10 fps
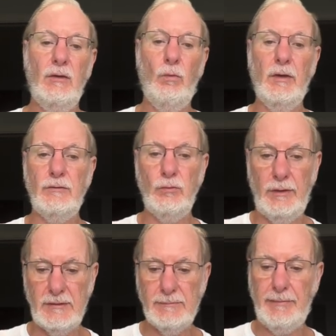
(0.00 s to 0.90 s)
what you were
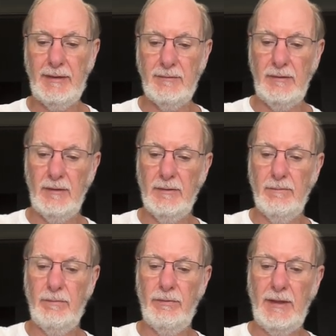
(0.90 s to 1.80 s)
expecting.
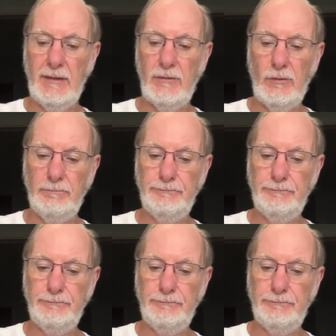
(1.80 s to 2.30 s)
Thank you.